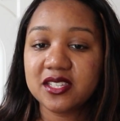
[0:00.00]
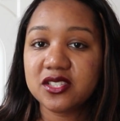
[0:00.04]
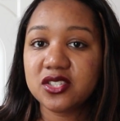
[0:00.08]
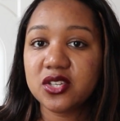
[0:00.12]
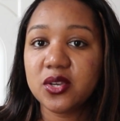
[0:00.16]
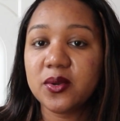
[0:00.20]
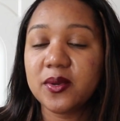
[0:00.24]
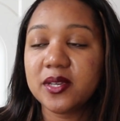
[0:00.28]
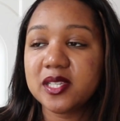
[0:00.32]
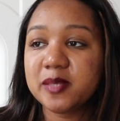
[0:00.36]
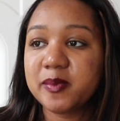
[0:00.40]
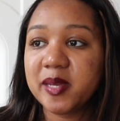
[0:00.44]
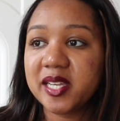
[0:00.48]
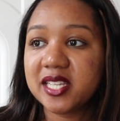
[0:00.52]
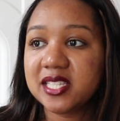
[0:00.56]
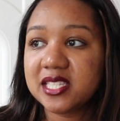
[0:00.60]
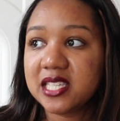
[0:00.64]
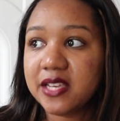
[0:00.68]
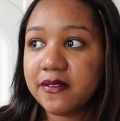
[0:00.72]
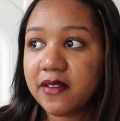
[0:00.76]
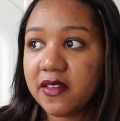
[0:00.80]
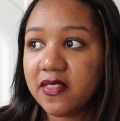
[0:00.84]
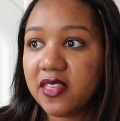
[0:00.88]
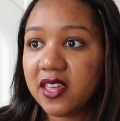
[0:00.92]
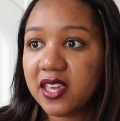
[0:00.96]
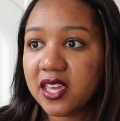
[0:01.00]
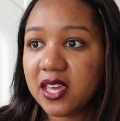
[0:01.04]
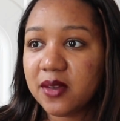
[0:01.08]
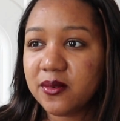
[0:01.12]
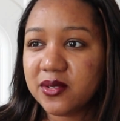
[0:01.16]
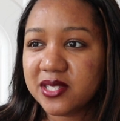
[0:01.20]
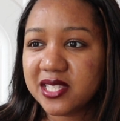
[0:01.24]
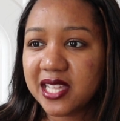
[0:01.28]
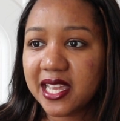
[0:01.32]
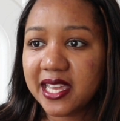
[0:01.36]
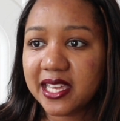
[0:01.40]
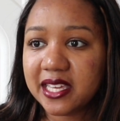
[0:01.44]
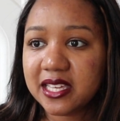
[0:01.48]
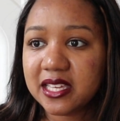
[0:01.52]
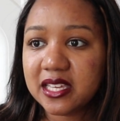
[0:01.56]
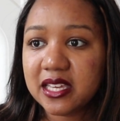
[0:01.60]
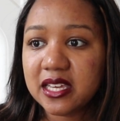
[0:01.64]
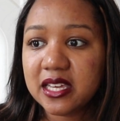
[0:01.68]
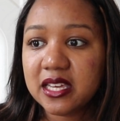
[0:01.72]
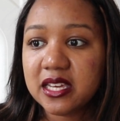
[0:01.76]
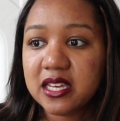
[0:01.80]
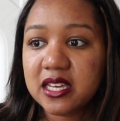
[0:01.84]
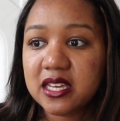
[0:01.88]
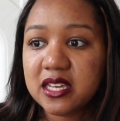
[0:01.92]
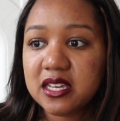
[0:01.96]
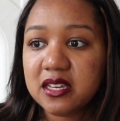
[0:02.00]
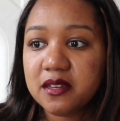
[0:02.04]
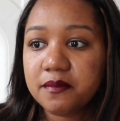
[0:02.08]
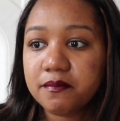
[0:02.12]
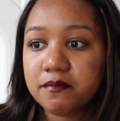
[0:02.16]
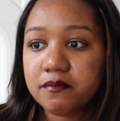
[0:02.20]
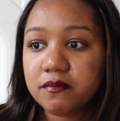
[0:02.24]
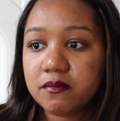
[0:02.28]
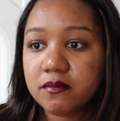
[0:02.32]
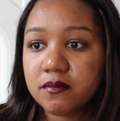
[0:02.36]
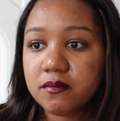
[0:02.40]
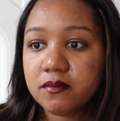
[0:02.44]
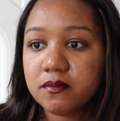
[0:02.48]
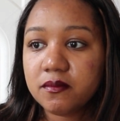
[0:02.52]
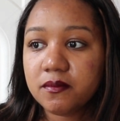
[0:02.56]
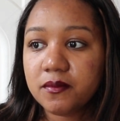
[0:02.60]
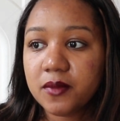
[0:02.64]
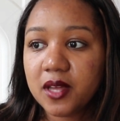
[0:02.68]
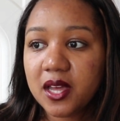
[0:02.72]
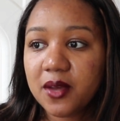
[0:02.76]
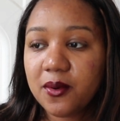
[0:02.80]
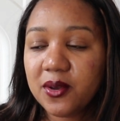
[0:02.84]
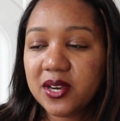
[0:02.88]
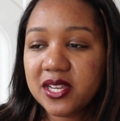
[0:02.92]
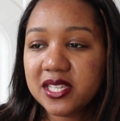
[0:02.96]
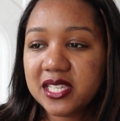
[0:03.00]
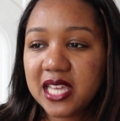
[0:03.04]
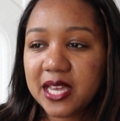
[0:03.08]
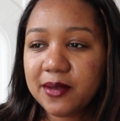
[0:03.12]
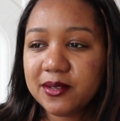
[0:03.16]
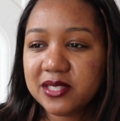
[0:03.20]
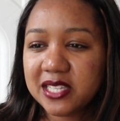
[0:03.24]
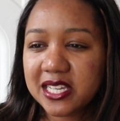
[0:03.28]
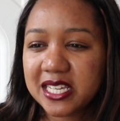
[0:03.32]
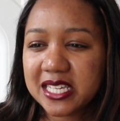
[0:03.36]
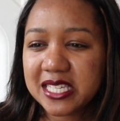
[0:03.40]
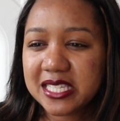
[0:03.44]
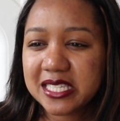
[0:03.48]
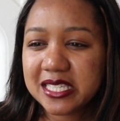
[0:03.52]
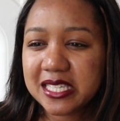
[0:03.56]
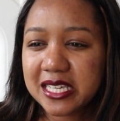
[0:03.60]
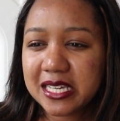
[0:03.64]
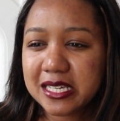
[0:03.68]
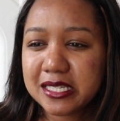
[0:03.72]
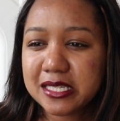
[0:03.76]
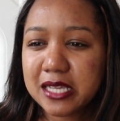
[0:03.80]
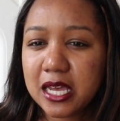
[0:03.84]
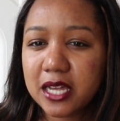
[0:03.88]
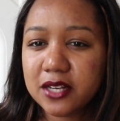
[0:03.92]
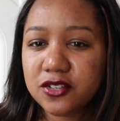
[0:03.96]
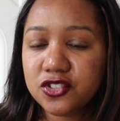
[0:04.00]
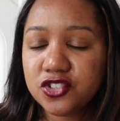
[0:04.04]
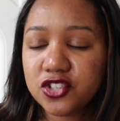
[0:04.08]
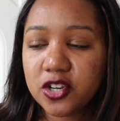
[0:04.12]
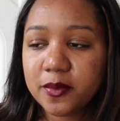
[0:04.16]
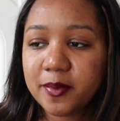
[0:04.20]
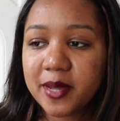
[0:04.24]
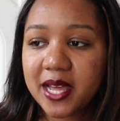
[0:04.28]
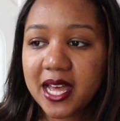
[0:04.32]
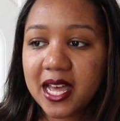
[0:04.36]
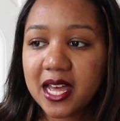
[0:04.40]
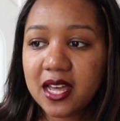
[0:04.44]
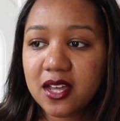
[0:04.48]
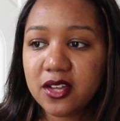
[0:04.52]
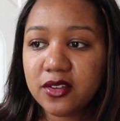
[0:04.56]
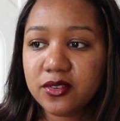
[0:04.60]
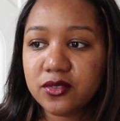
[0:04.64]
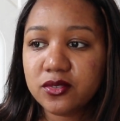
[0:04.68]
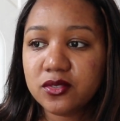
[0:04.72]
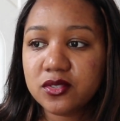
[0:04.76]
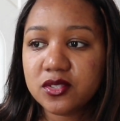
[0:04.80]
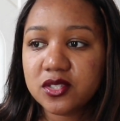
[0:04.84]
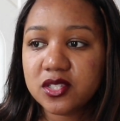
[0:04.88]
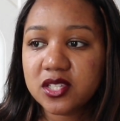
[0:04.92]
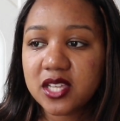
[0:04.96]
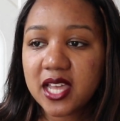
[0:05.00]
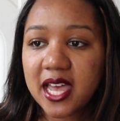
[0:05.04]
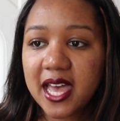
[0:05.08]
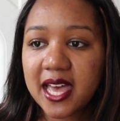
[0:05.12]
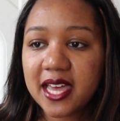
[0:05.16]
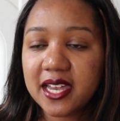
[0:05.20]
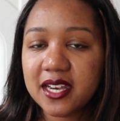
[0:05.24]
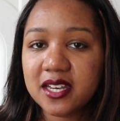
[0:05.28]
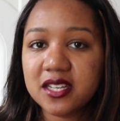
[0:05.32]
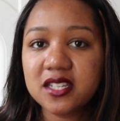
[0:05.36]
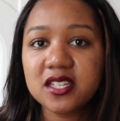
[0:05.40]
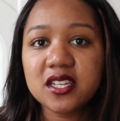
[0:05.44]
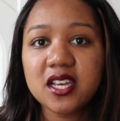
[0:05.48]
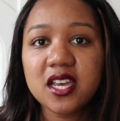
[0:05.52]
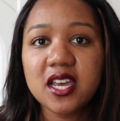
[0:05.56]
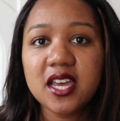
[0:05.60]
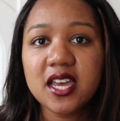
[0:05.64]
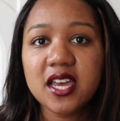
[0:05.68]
it's too expensive. I think it was like, I want to say it was like £600, and